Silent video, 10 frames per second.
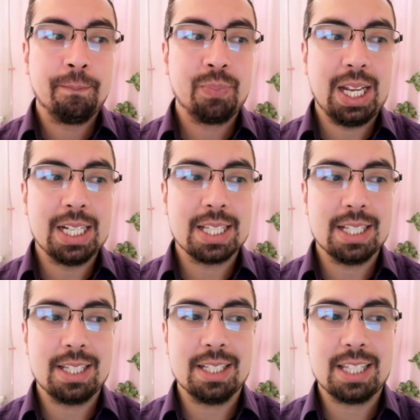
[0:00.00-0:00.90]
And it says
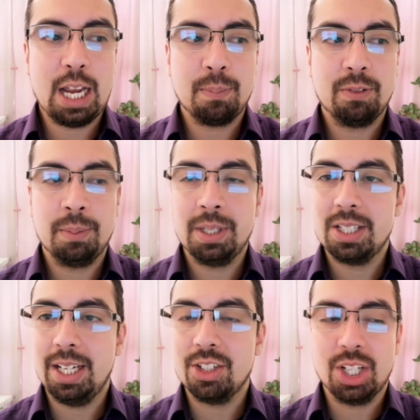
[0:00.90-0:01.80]
this type of
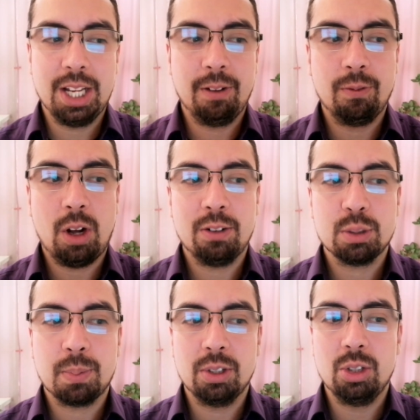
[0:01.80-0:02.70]
imitation involves
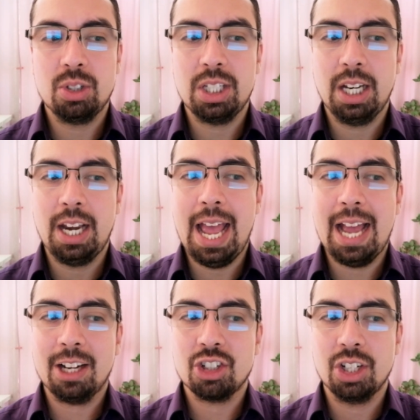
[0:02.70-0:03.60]
producing an
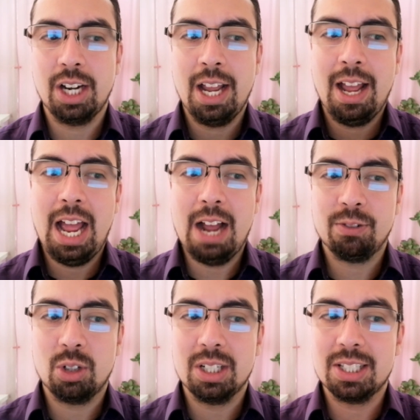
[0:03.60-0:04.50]
action
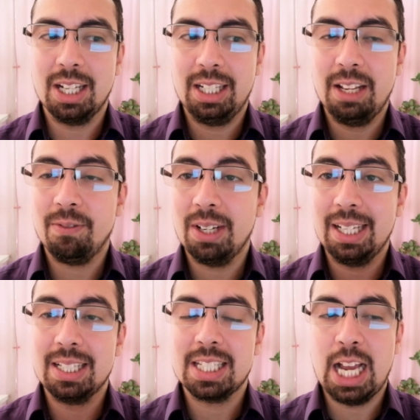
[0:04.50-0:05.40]
after a
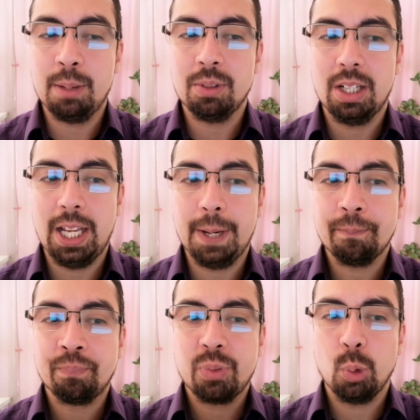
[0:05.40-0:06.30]
significant time delay,
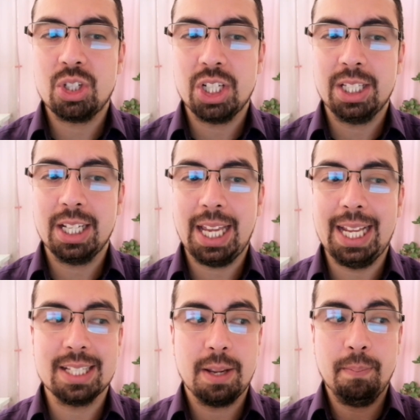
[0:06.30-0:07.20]
which
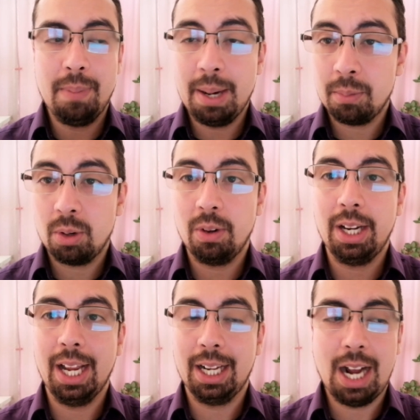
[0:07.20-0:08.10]
indicates
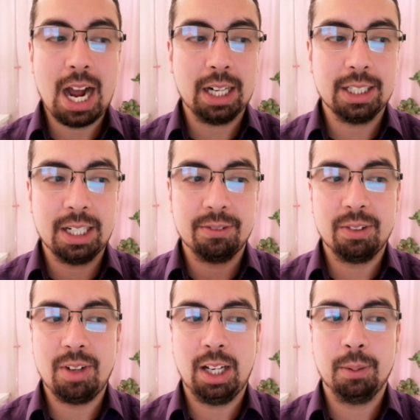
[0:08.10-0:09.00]
memory and cognitive
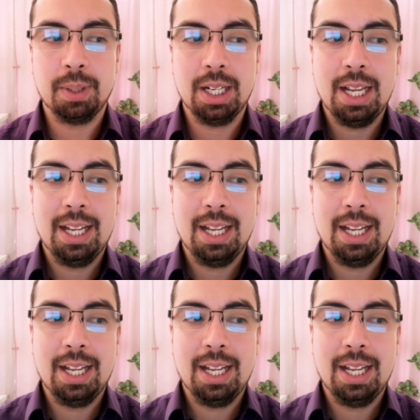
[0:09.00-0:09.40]
development.